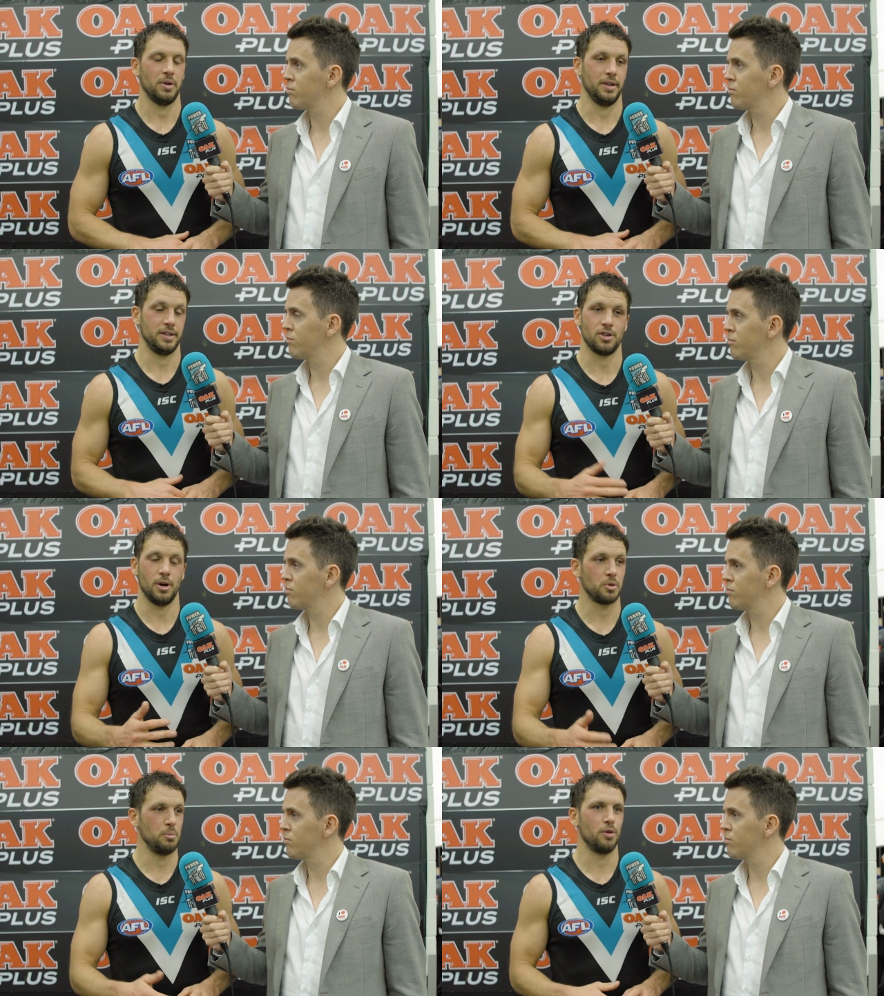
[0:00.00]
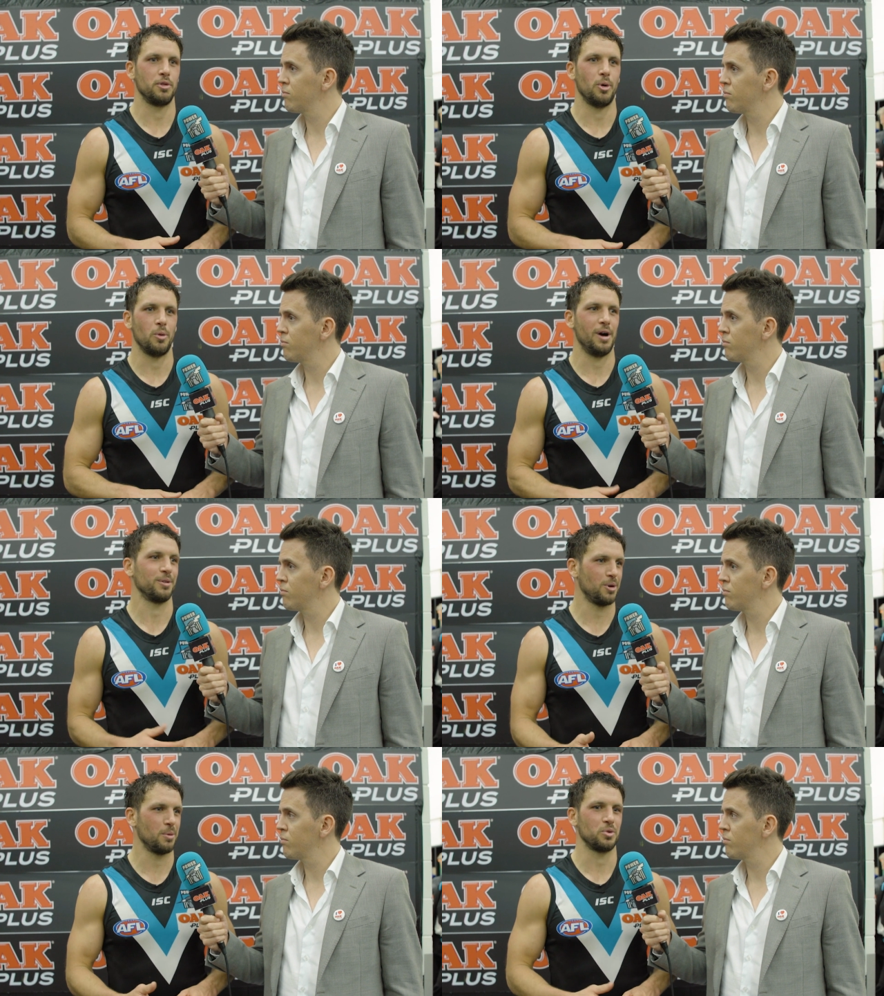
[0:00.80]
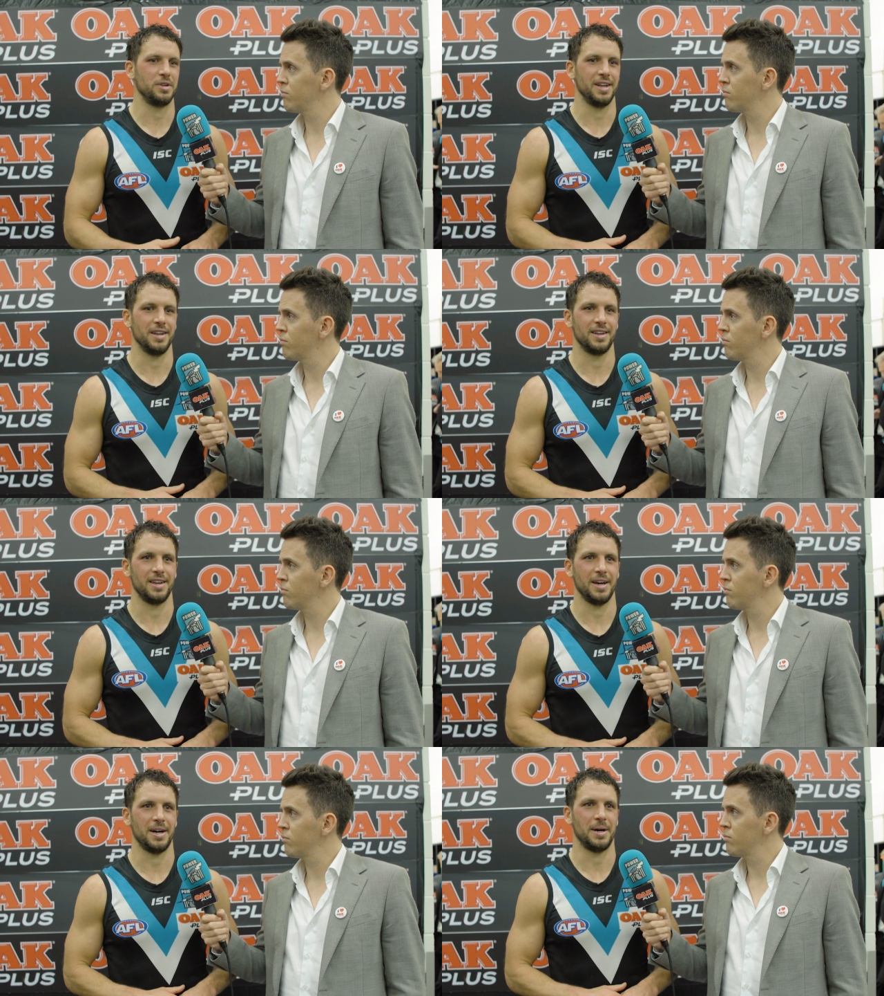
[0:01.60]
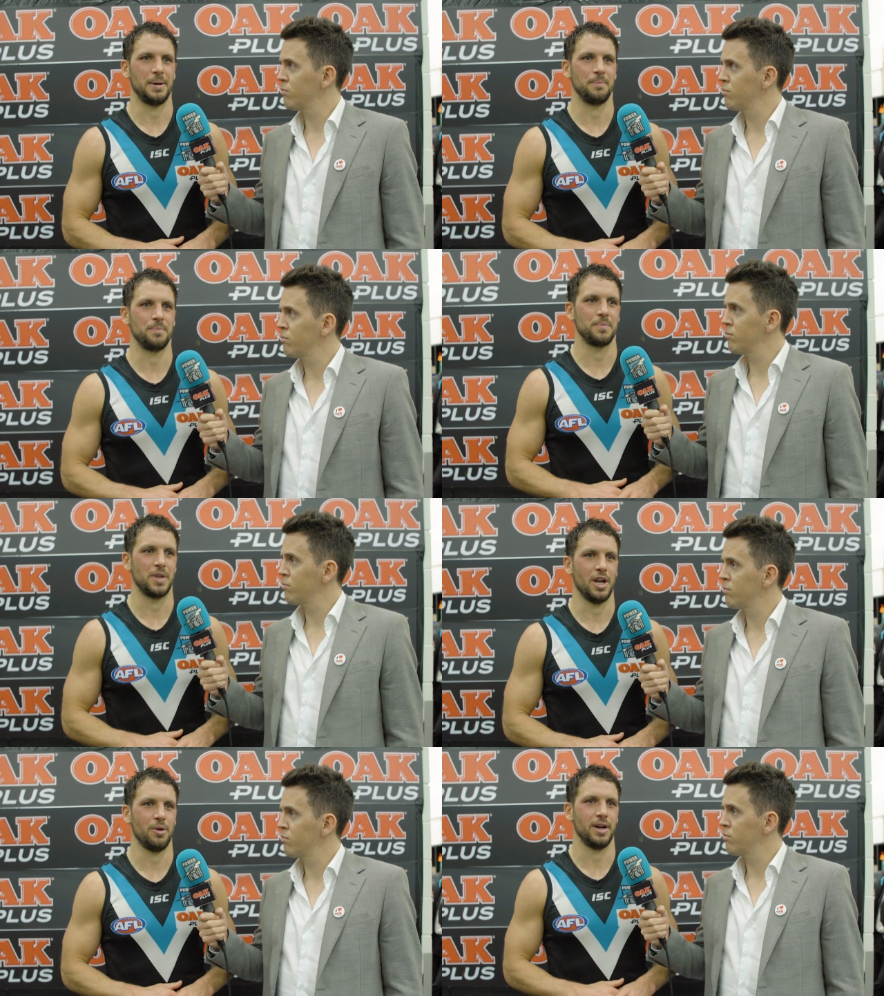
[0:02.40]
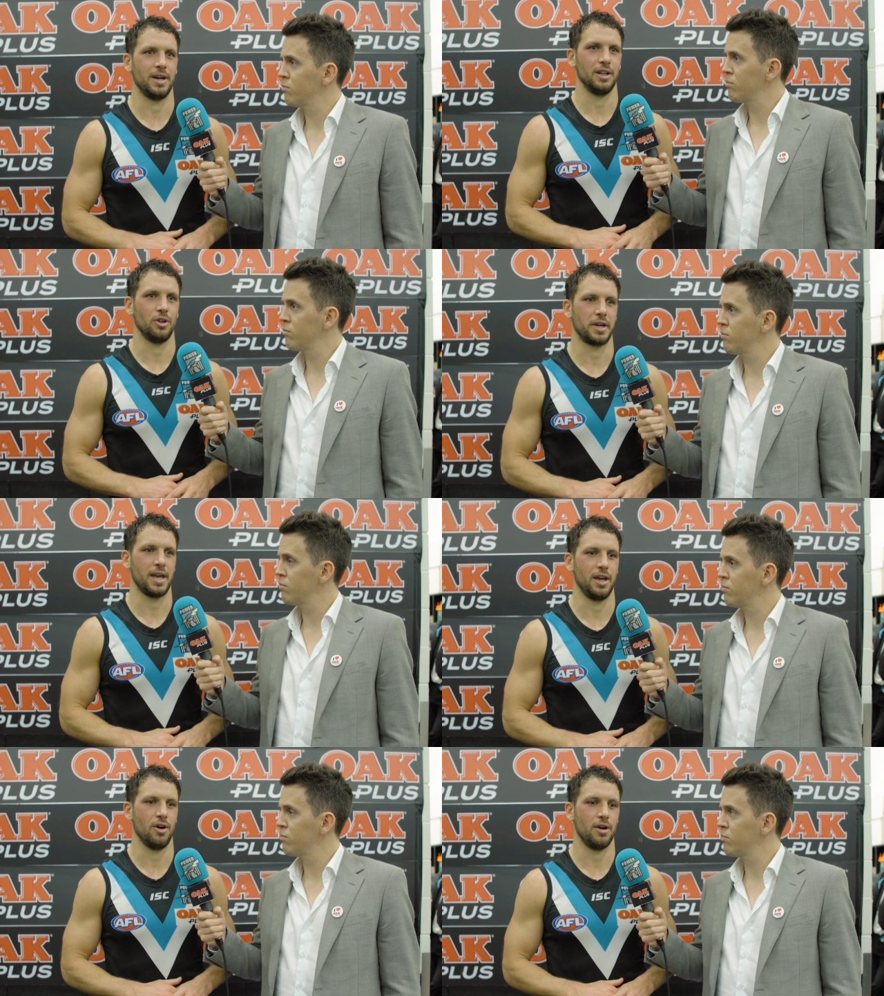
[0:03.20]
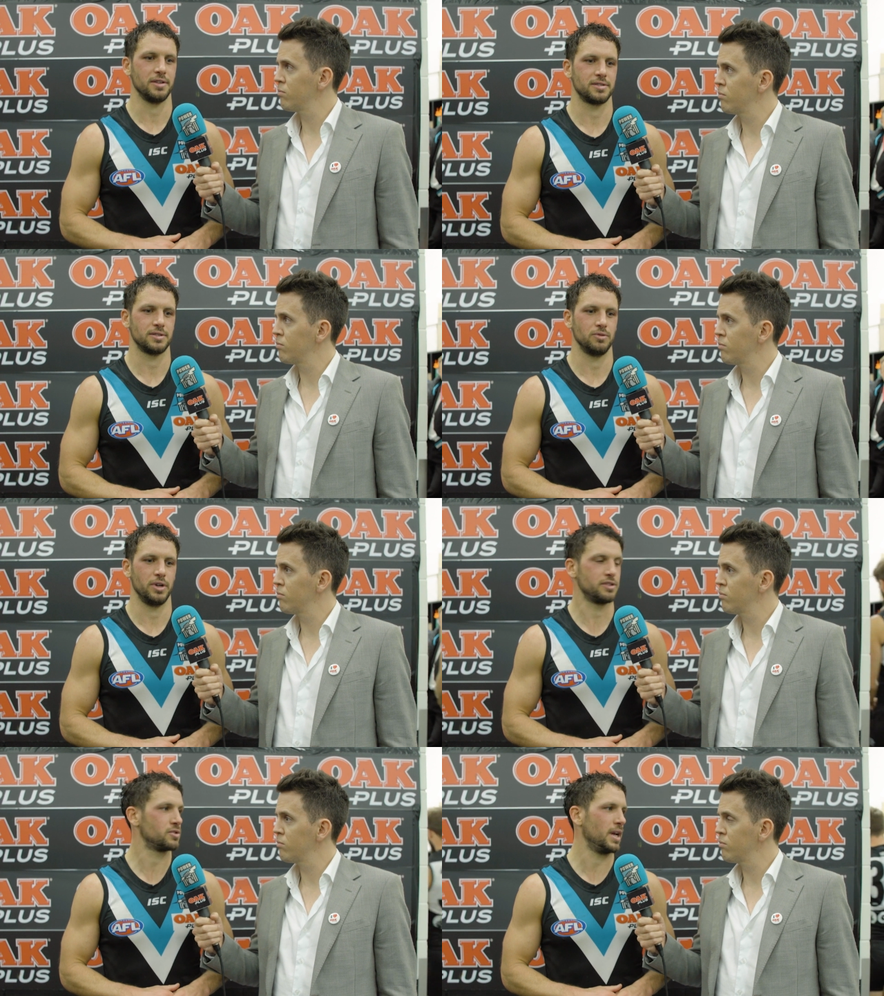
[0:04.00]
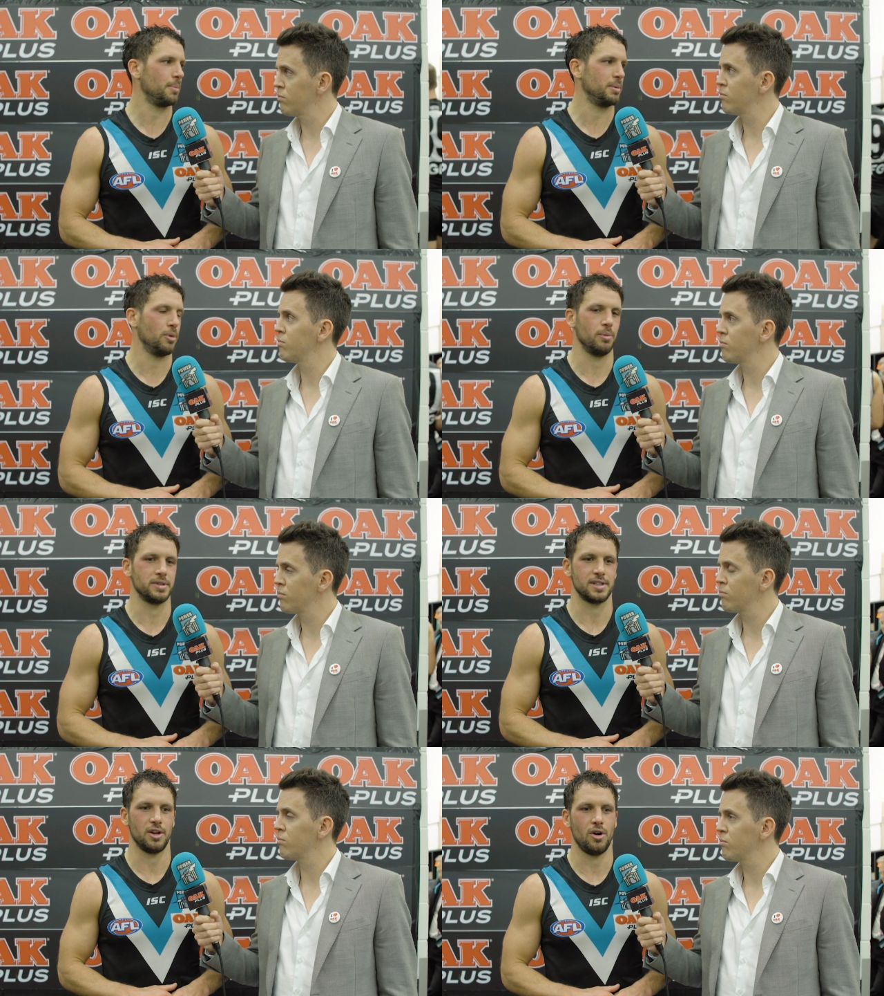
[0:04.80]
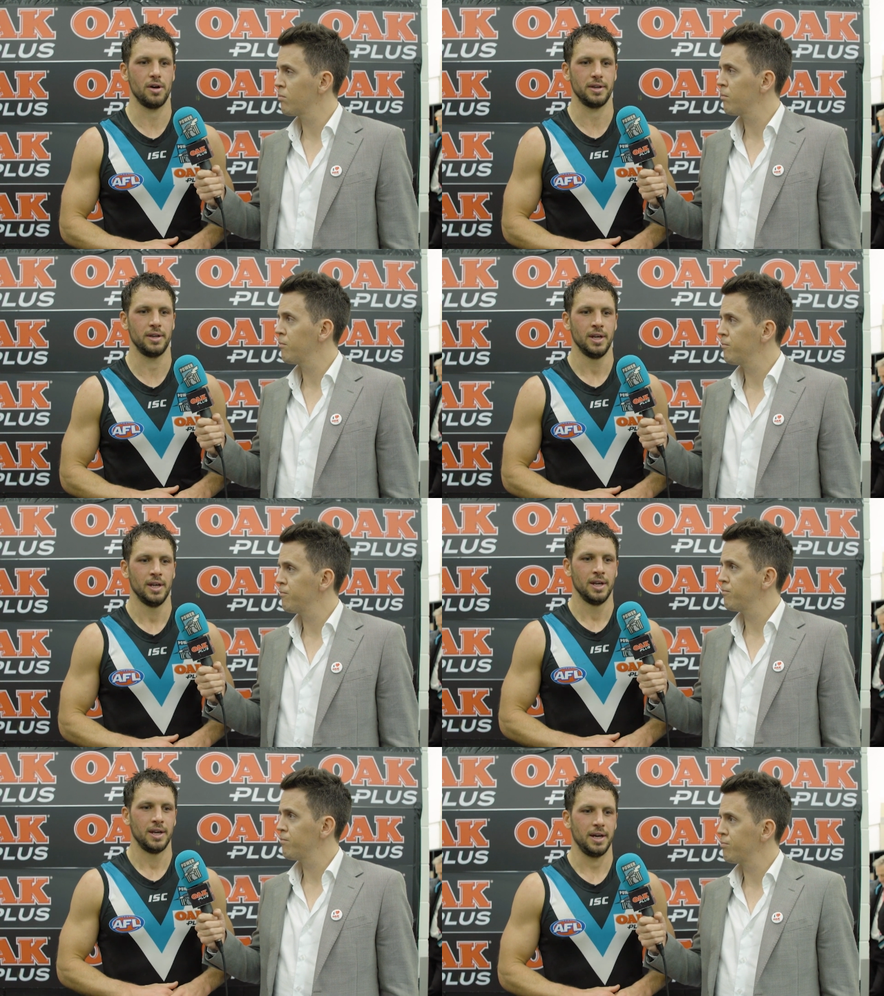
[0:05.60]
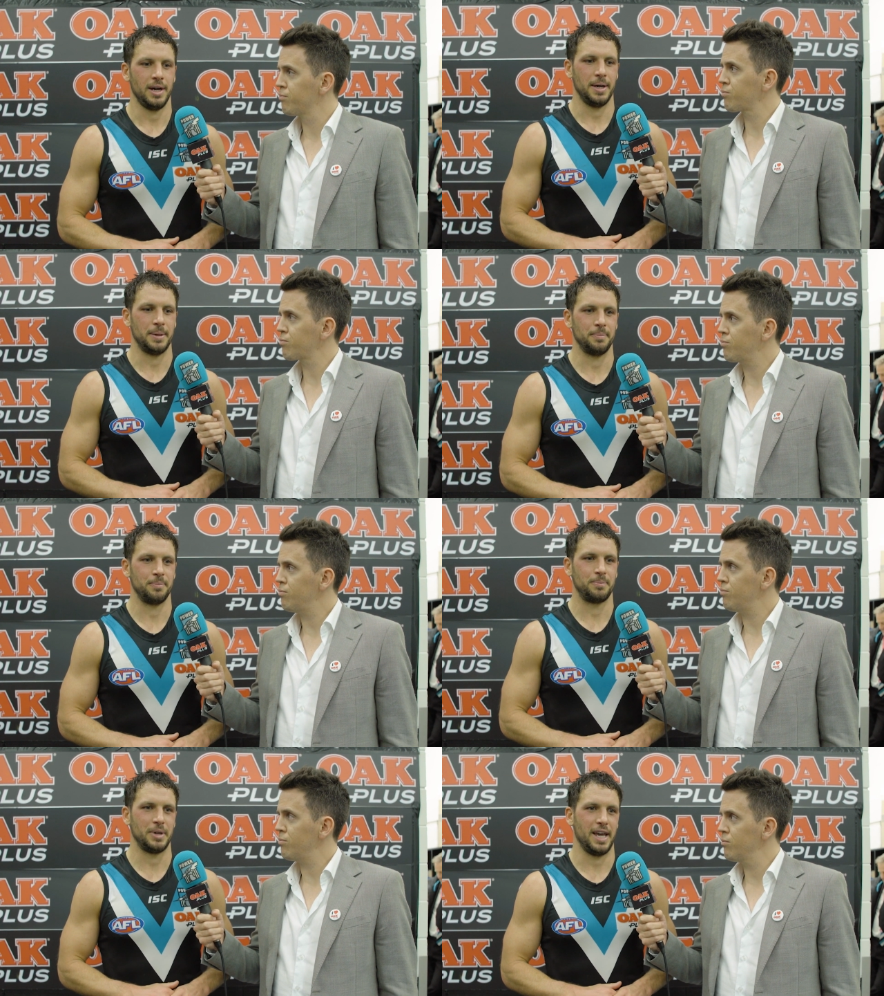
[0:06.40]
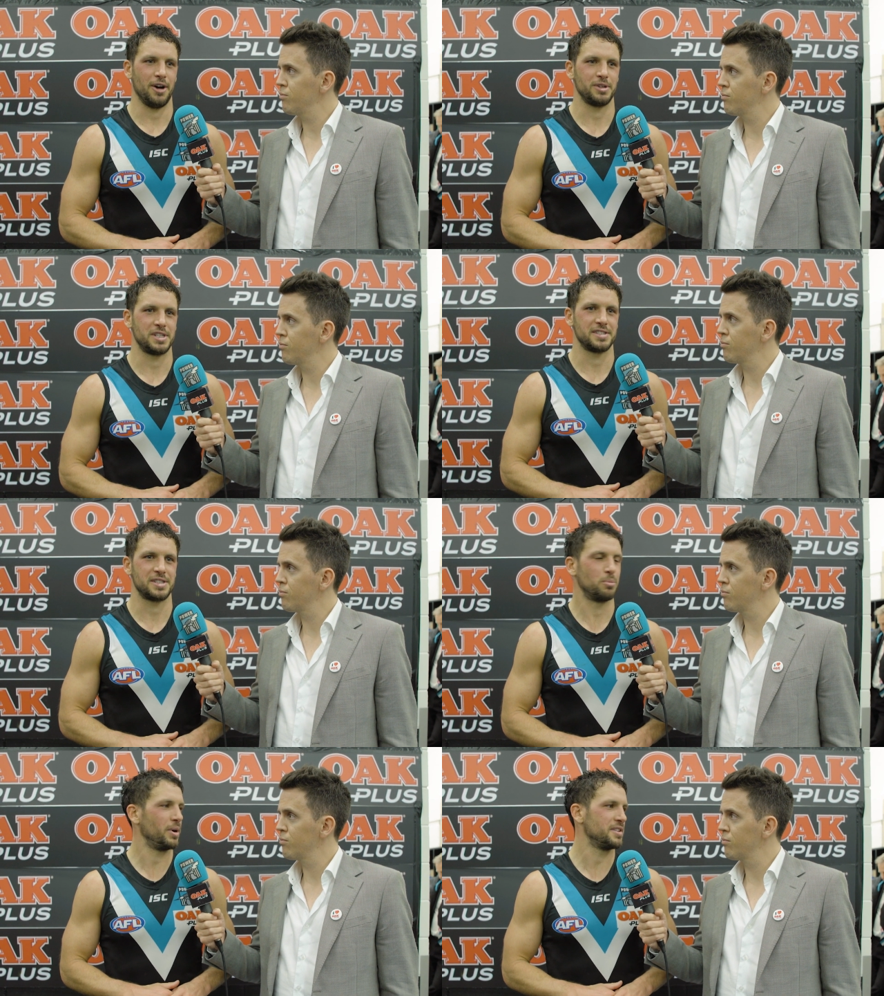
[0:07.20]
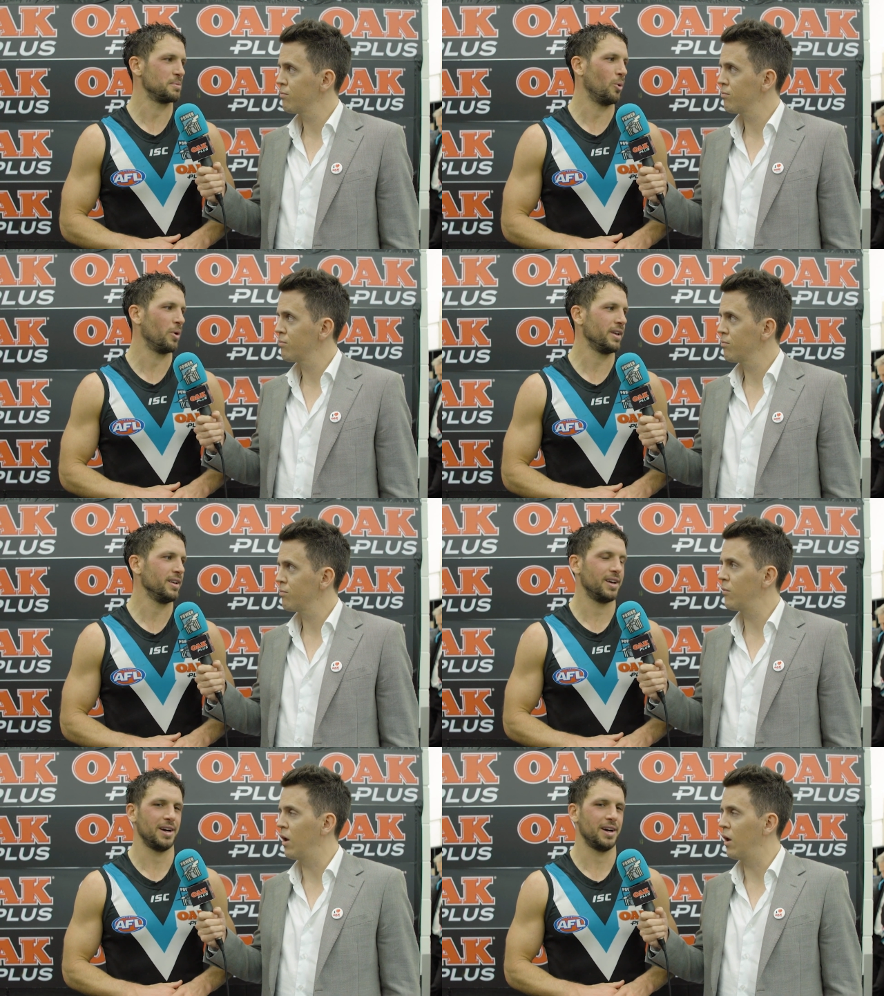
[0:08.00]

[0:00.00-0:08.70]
Speaker 1: at times we moved the ball well, at times we didn't. Um, you know, a, a, lot of key guys really stood up in moments tonight. And um, but yeah, obviously it's still pretty disappointing.